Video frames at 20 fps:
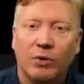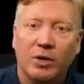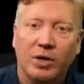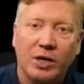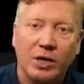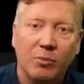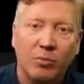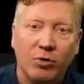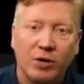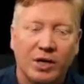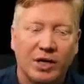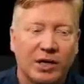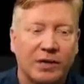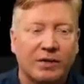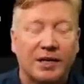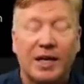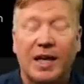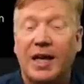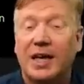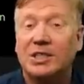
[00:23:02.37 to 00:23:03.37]
gonna bring in
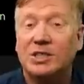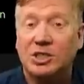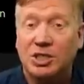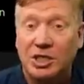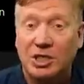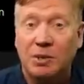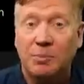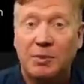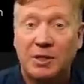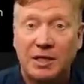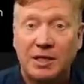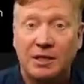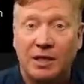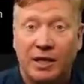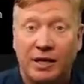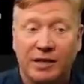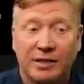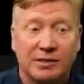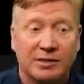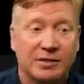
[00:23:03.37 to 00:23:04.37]
the HTTP
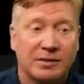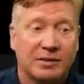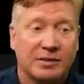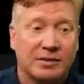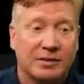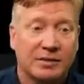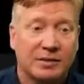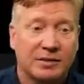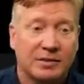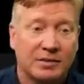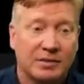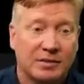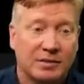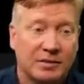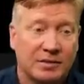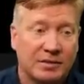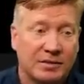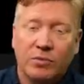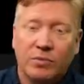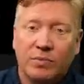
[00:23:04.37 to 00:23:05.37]
client.
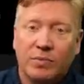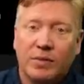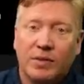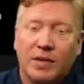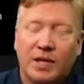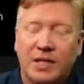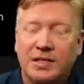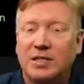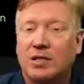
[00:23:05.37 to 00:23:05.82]
That's a